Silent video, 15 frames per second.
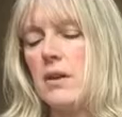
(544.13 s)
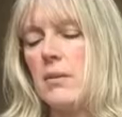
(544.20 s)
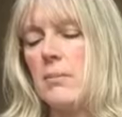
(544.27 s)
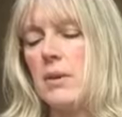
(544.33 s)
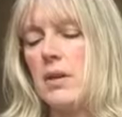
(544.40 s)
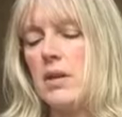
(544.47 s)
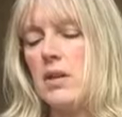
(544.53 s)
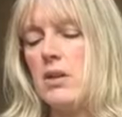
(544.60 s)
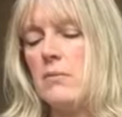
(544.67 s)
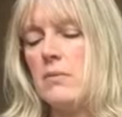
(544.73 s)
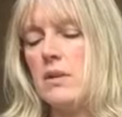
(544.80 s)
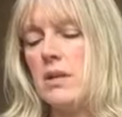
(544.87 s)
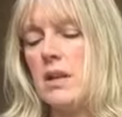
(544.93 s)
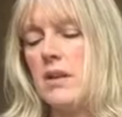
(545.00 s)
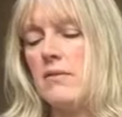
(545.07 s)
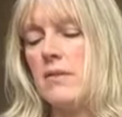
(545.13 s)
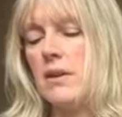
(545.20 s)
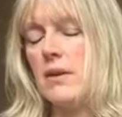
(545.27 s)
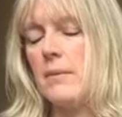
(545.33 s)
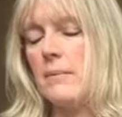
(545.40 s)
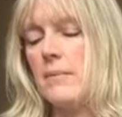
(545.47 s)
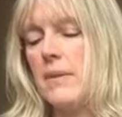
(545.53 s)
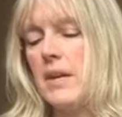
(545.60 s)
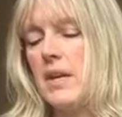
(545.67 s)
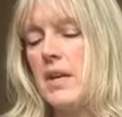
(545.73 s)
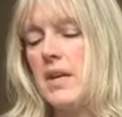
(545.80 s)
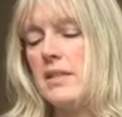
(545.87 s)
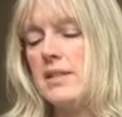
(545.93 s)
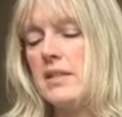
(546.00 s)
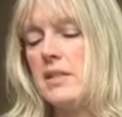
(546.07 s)
up her human lover,
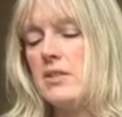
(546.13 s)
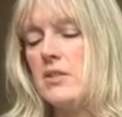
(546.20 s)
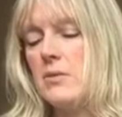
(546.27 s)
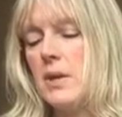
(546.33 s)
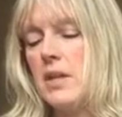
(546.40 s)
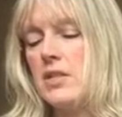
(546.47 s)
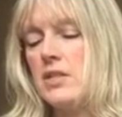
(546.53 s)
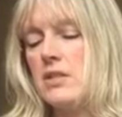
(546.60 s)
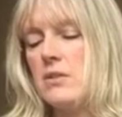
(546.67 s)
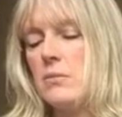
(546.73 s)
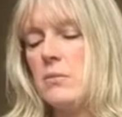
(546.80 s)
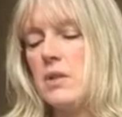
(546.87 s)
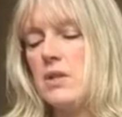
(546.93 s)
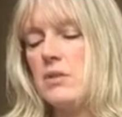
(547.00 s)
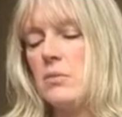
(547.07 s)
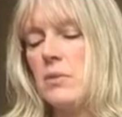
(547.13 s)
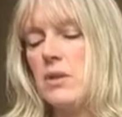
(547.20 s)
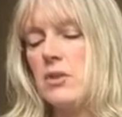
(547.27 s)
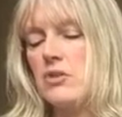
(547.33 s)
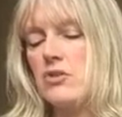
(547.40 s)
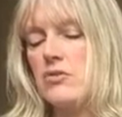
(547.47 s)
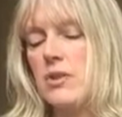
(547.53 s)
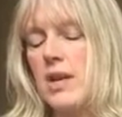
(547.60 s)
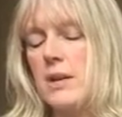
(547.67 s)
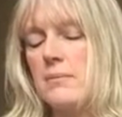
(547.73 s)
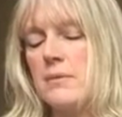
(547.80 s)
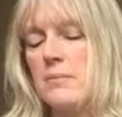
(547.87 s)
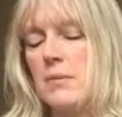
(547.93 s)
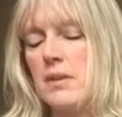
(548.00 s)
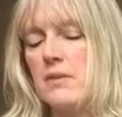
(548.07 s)
a situation in which we are
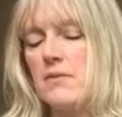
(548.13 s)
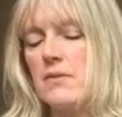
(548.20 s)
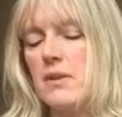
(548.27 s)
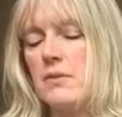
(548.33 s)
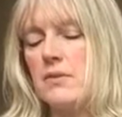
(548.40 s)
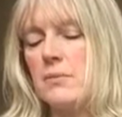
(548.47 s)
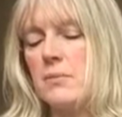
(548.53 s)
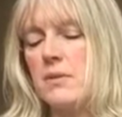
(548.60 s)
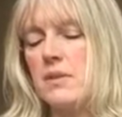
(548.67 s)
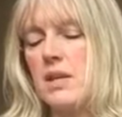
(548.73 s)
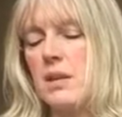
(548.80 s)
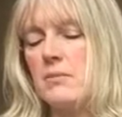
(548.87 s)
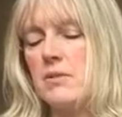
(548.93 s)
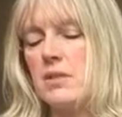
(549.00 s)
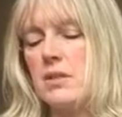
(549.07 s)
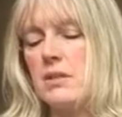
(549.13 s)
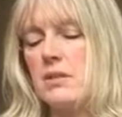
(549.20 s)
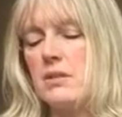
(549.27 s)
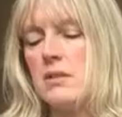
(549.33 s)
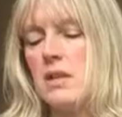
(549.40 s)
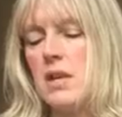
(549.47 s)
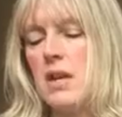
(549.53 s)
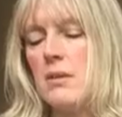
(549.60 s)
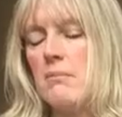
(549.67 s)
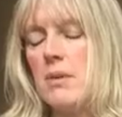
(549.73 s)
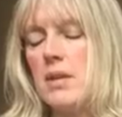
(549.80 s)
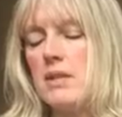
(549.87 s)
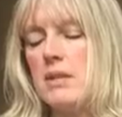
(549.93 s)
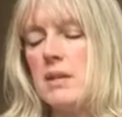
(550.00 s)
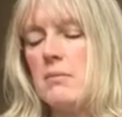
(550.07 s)
trapped by false perceptions
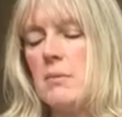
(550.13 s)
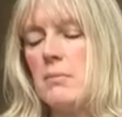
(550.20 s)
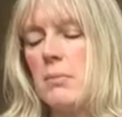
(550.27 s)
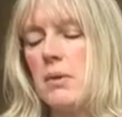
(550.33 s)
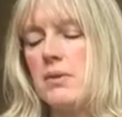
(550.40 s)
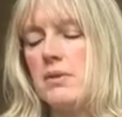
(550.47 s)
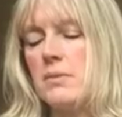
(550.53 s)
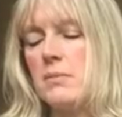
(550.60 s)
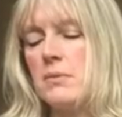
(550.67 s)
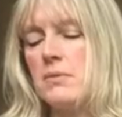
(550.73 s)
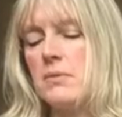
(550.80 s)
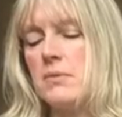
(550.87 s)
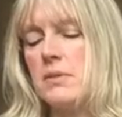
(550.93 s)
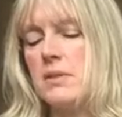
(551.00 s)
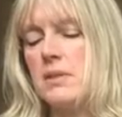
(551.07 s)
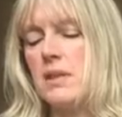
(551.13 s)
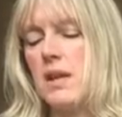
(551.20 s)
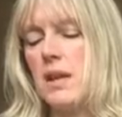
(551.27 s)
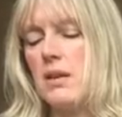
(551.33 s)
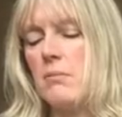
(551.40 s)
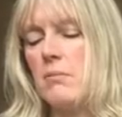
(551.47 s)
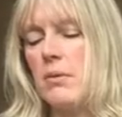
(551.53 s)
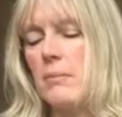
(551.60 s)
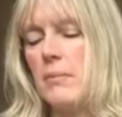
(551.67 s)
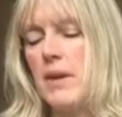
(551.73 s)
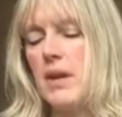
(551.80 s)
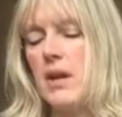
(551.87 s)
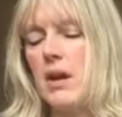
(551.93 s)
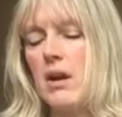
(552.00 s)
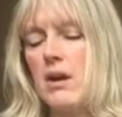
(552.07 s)
may seem impossible to escape.
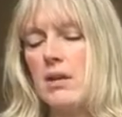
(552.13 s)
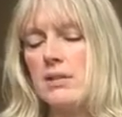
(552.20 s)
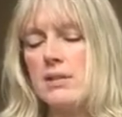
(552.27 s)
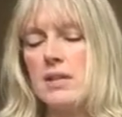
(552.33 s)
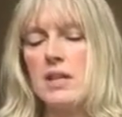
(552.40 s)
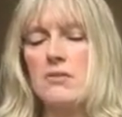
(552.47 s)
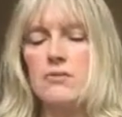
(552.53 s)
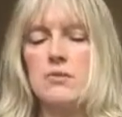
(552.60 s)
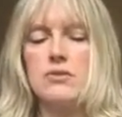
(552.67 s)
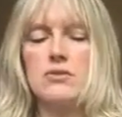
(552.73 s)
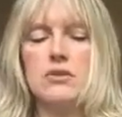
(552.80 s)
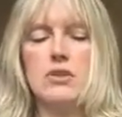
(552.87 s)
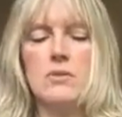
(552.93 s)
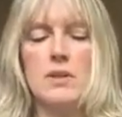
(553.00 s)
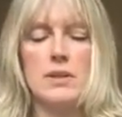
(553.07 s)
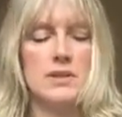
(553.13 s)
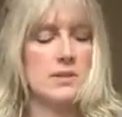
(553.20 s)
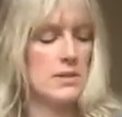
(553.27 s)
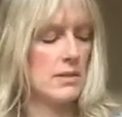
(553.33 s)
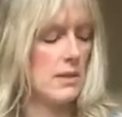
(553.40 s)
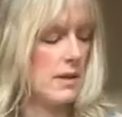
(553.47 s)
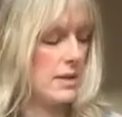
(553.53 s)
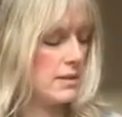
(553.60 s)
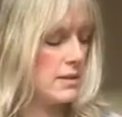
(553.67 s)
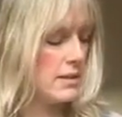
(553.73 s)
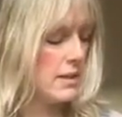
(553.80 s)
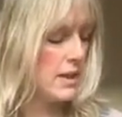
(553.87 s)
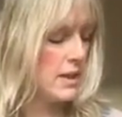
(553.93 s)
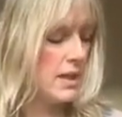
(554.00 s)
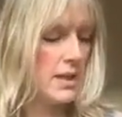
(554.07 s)
Asking for true insight
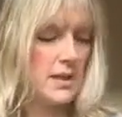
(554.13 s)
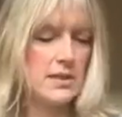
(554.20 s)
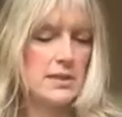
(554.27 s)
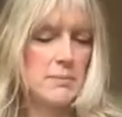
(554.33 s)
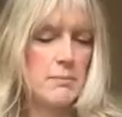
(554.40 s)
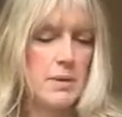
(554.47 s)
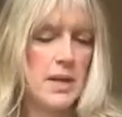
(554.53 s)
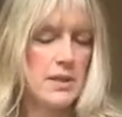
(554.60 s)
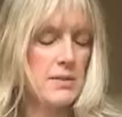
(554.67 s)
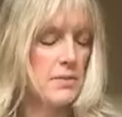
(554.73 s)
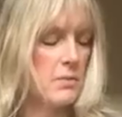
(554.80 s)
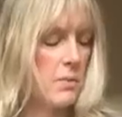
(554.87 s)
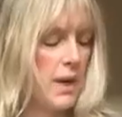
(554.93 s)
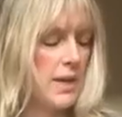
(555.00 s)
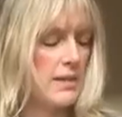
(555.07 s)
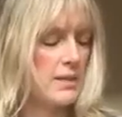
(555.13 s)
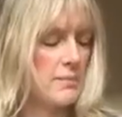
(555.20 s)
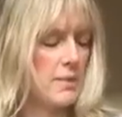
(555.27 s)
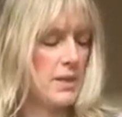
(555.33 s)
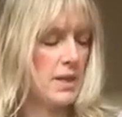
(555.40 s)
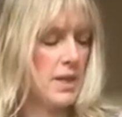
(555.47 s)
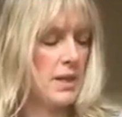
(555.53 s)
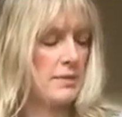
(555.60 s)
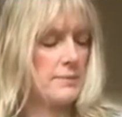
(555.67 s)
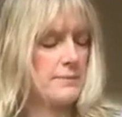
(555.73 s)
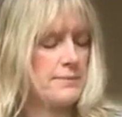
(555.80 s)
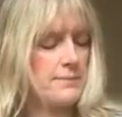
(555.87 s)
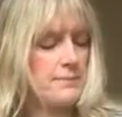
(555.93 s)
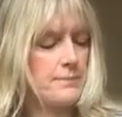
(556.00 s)
is the best way to begin.